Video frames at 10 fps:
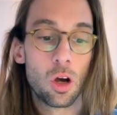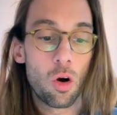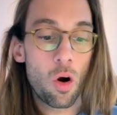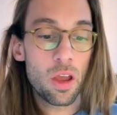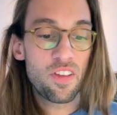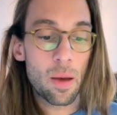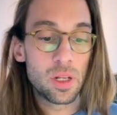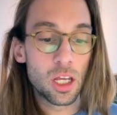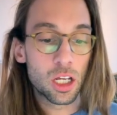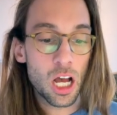or if I'm
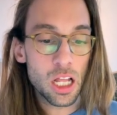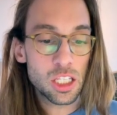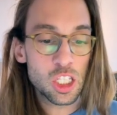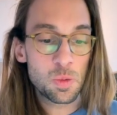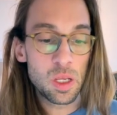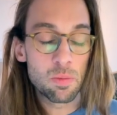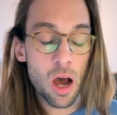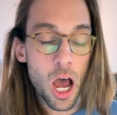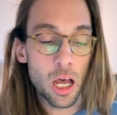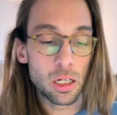in a constant speed
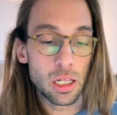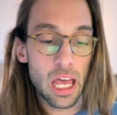model